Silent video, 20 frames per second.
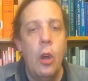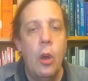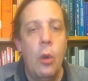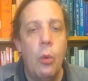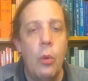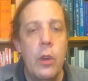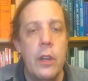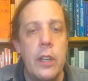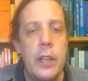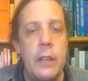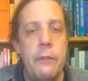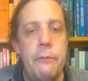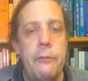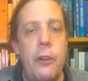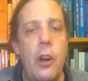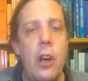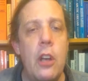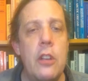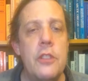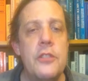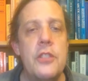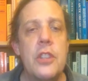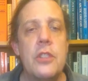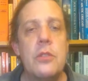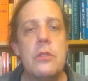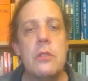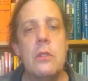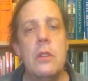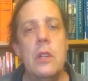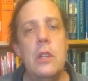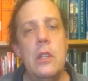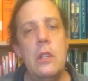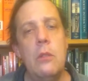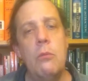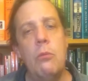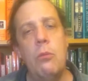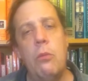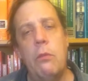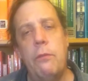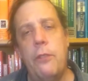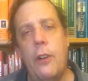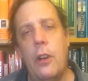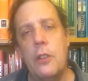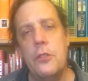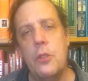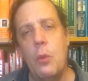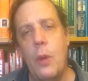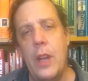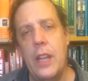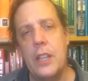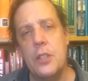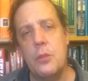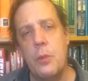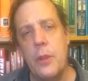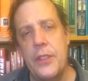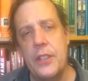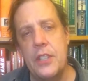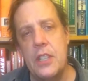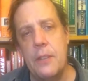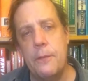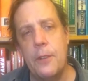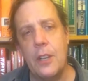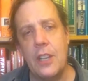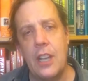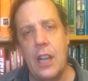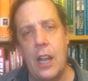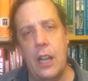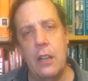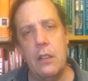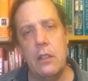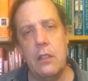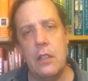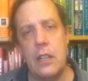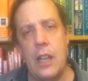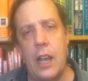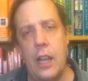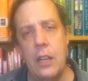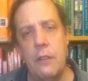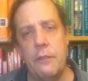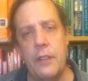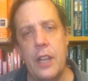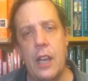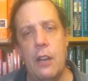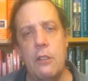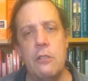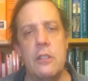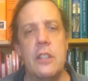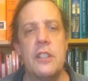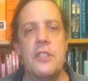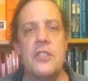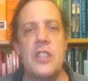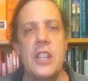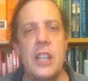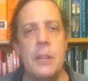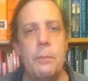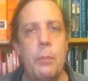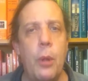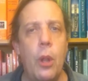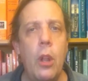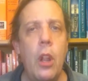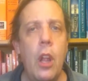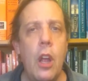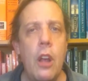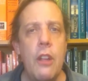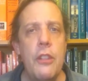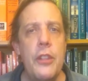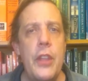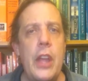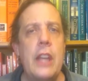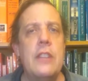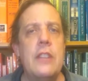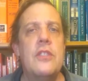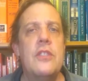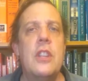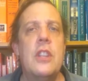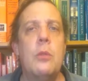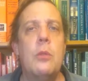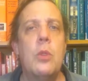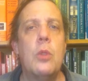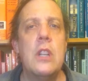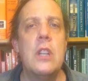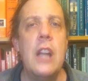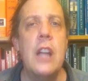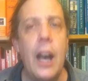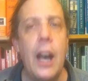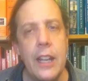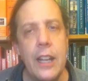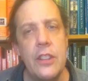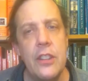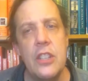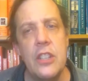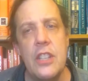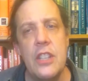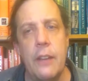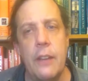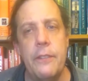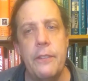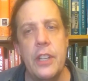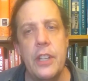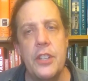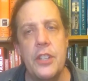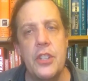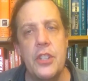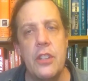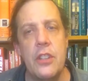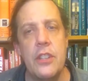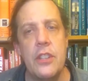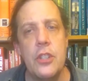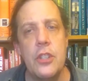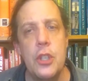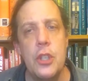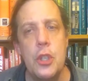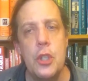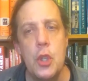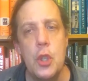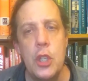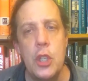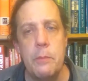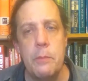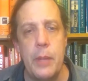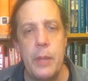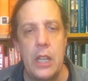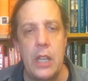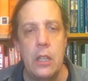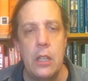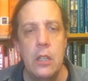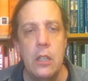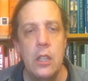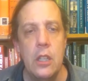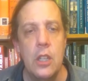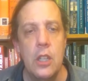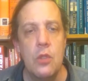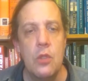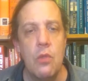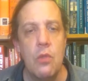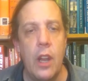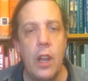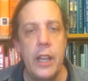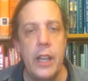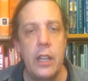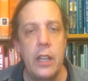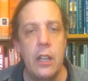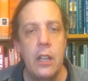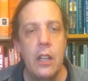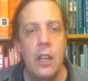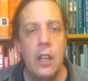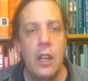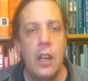Where he falls is falls away is with a different kind, kind of counterexample, things that were not in the definition that should be right?